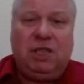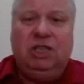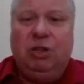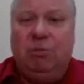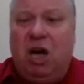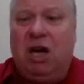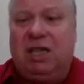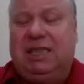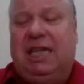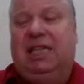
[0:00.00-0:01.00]
So
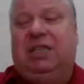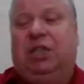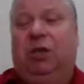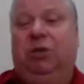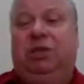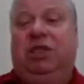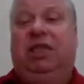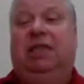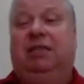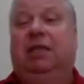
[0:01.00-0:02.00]
Marx said the solution
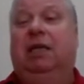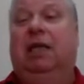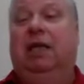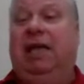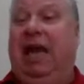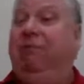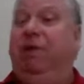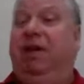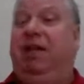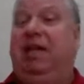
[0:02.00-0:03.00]
is get
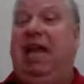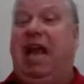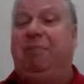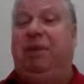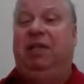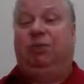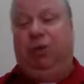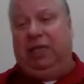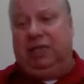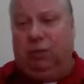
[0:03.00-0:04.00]
rid of the capitalists.
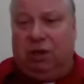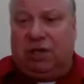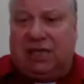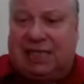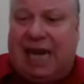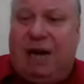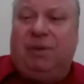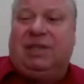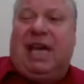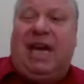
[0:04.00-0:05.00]
The state
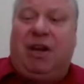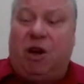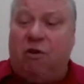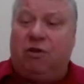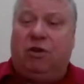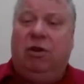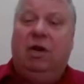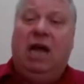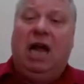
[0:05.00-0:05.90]
will take it over